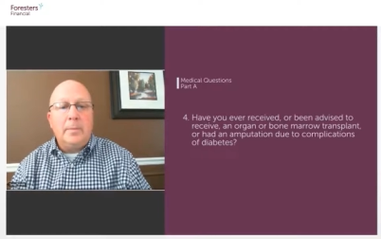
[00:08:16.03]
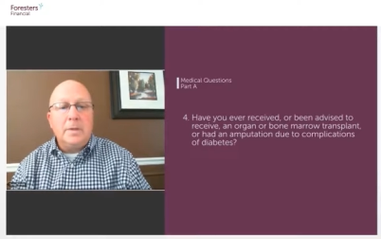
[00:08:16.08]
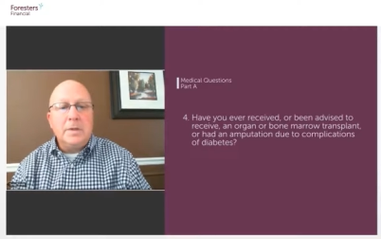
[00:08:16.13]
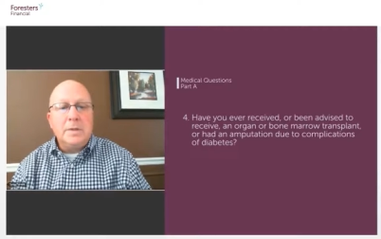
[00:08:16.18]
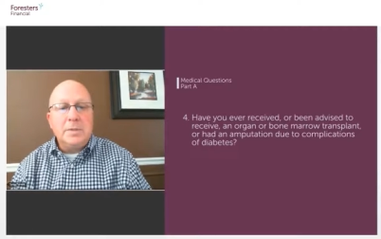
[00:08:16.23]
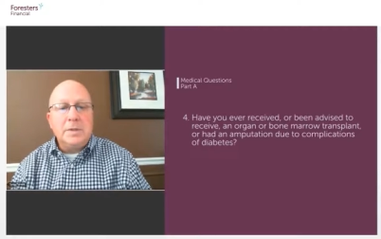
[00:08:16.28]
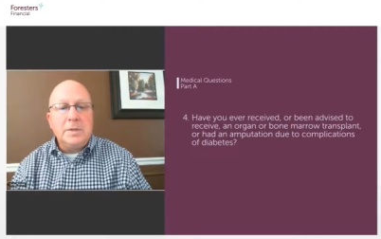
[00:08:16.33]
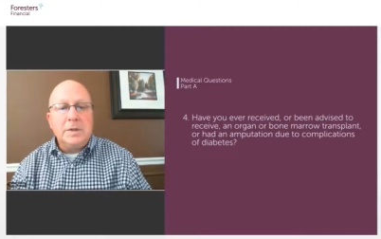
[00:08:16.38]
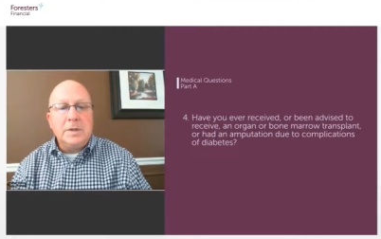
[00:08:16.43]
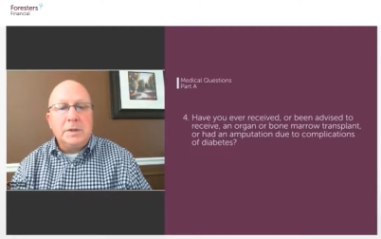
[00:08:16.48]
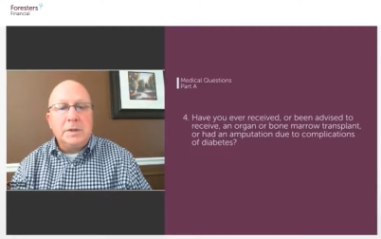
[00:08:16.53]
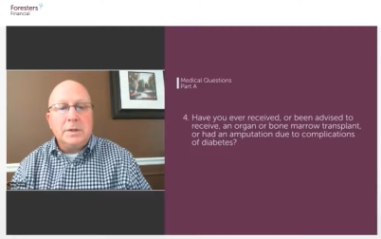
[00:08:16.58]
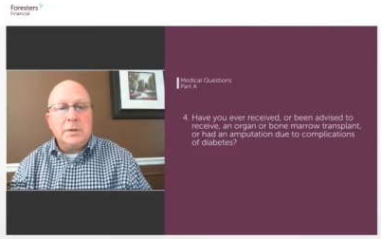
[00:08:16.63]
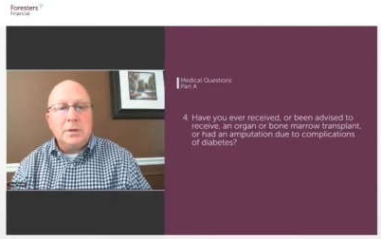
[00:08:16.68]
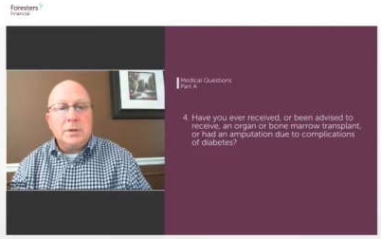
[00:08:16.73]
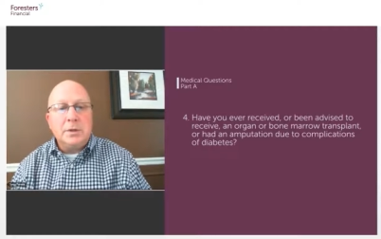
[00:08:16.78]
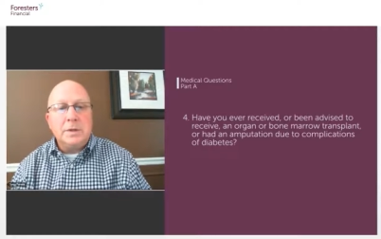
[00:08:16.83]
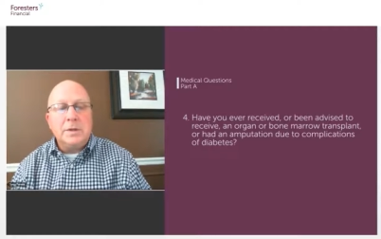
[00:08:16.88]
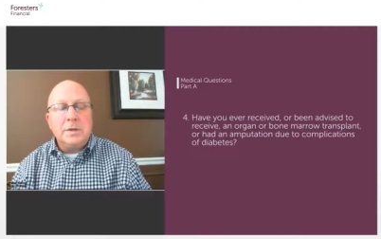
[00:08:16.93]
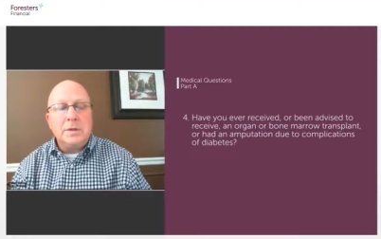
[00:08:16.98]
This particular
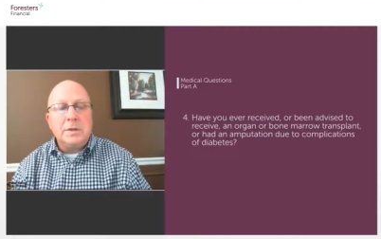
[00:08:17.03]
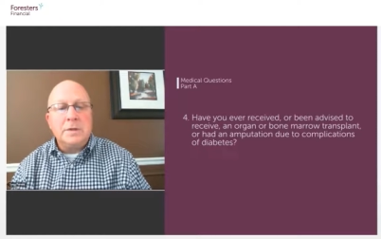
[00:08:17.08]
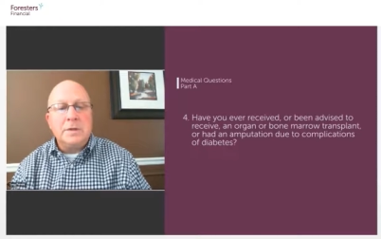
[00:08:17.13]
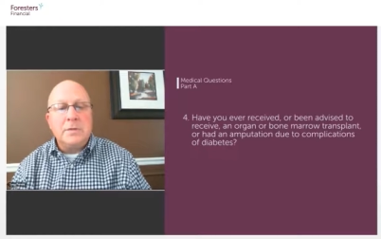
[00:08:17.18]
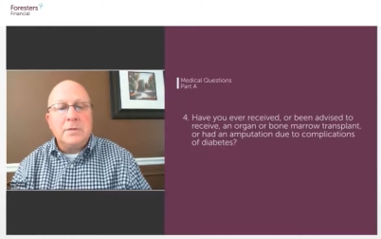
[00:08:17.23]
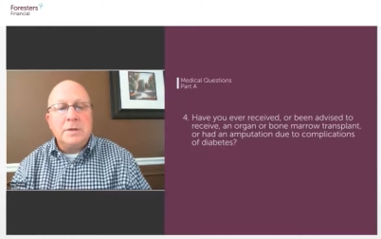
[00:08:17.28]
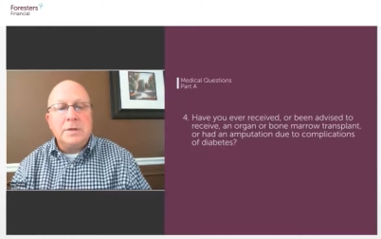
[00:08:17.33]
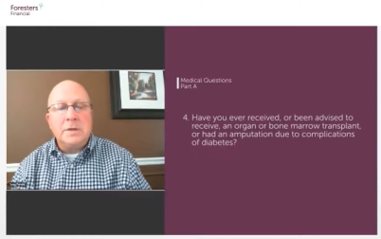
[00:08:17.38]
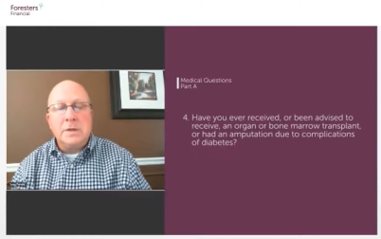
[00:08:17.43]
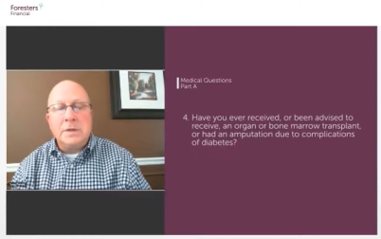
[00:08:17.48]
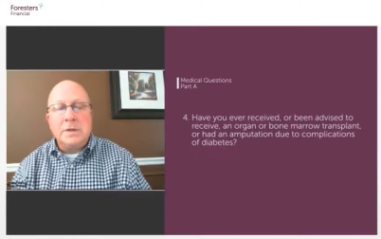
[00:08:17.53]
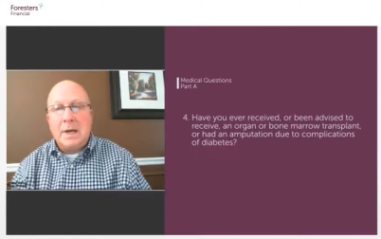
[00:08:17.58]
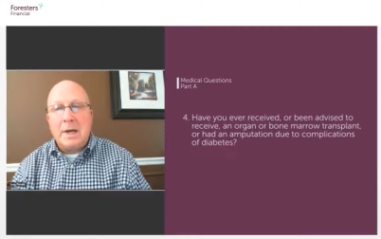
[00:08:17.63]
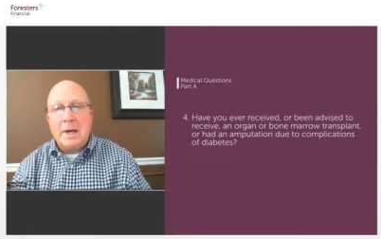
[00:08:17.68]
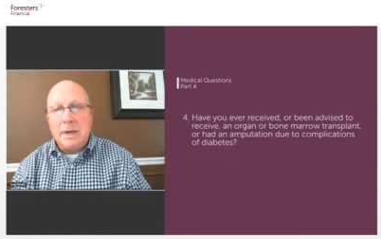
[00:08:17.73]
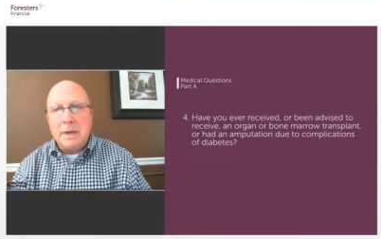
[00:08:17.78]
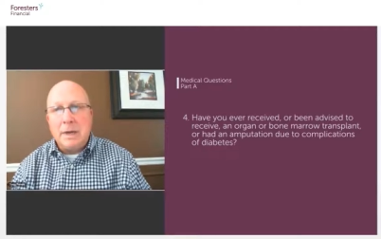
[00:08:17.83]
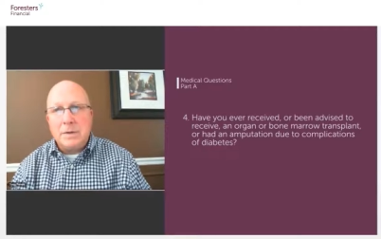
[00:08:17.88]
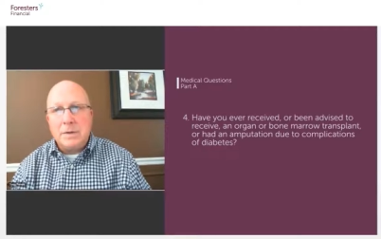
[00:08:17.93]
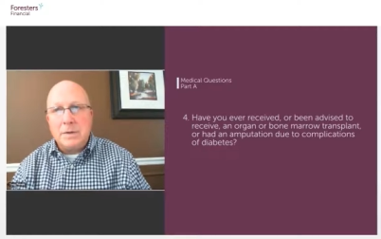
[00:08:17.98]
question, as far as the
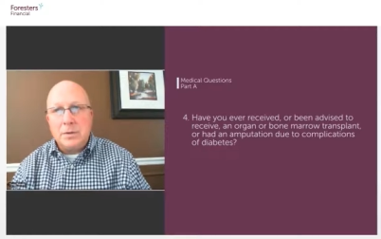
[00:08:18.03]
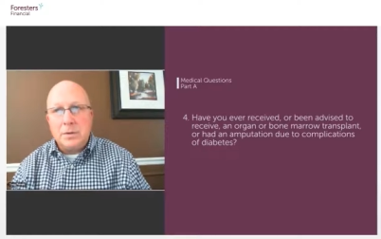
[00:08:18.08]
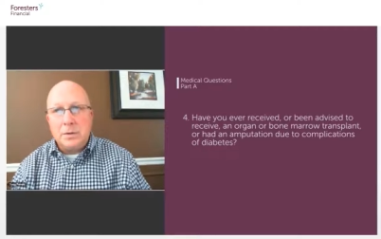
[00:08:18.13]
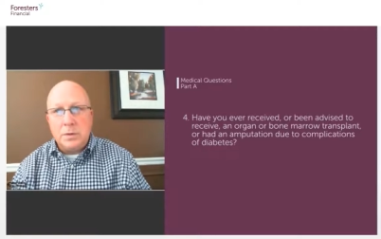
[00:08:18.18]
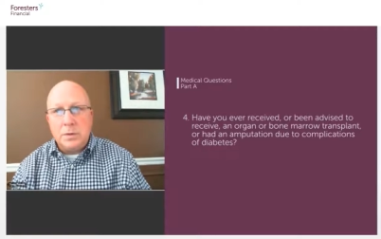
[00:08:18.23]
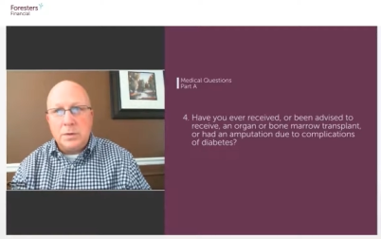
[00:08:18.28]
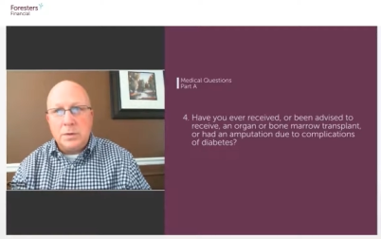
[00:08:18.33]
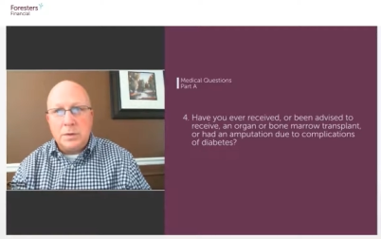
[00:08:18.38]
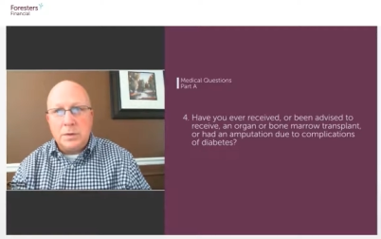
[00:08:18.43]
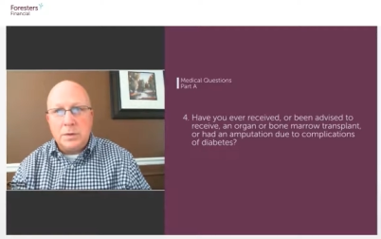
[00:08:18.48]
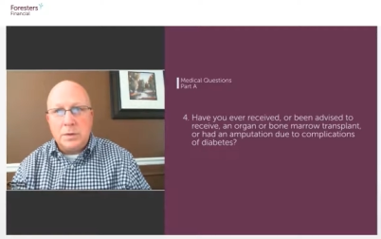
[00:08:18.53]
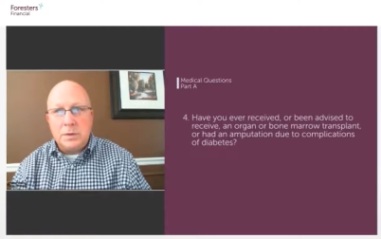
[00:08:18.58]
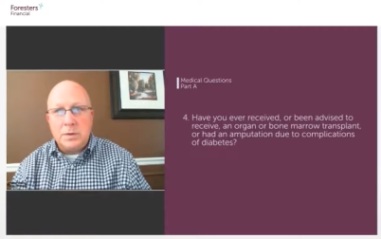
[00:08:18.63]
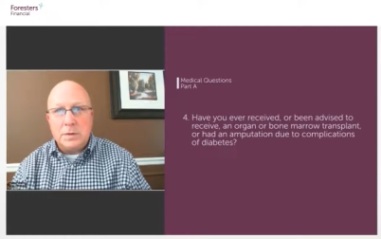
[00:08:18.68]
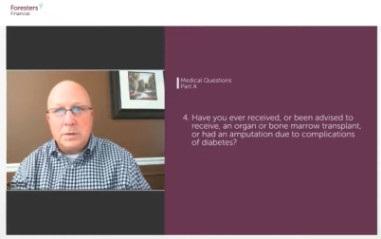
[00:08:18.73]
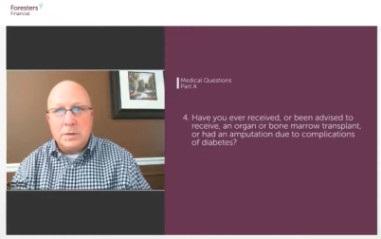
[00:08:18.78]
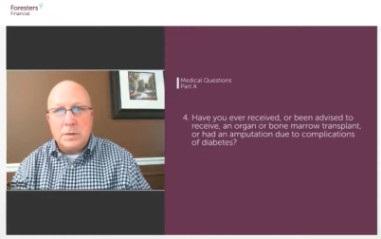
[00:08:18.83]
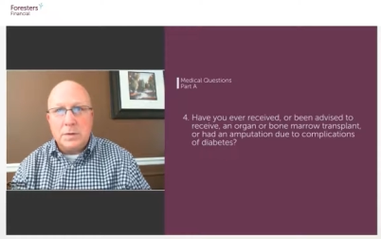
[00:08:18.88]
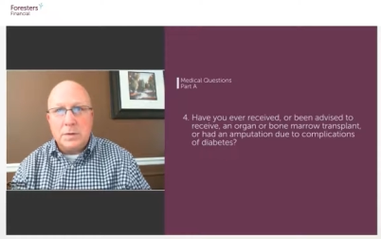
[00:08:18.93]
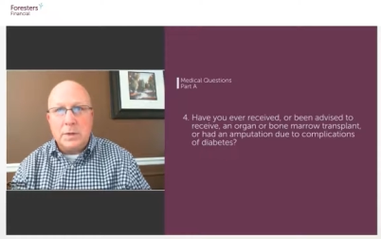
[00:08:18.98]
knockout situation is
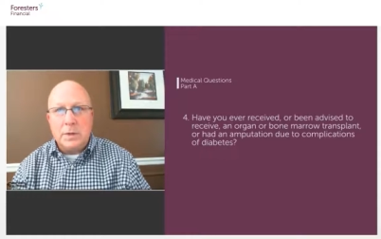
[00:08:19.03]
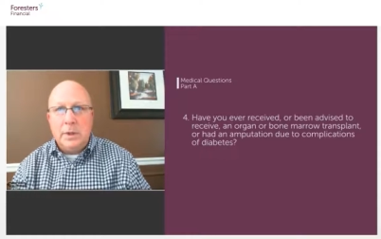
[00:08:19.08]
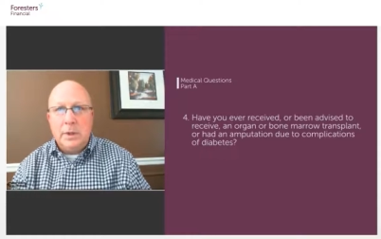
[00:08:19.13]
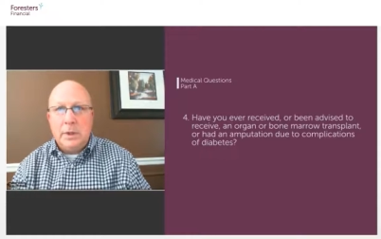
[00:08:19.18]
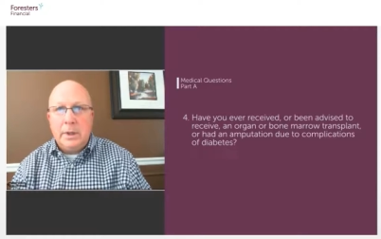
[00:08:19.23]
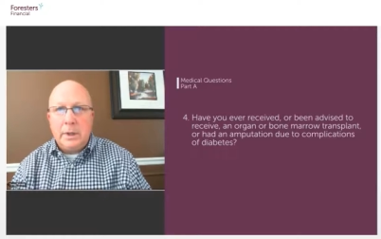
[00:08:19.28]
concerned,